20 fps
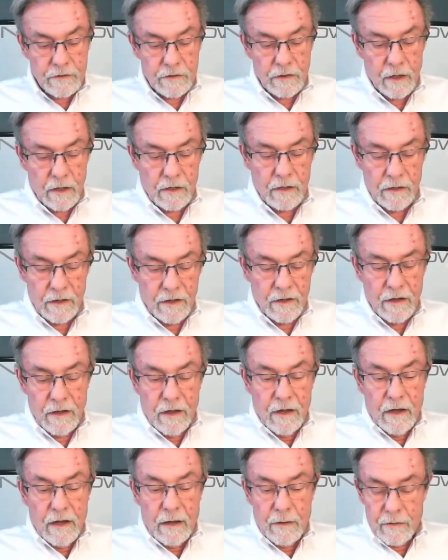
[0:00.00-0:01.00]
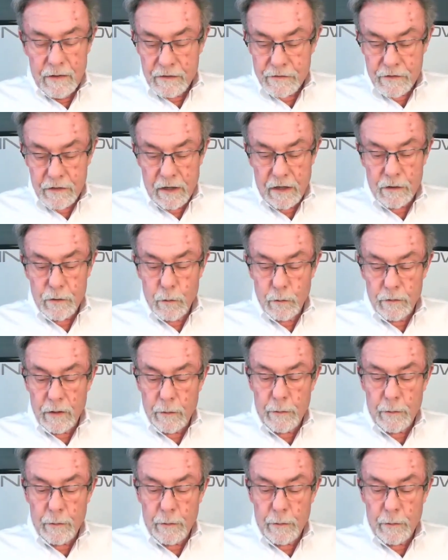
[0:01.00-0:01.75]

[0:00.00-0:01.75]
it's kind of, it's kind of cool.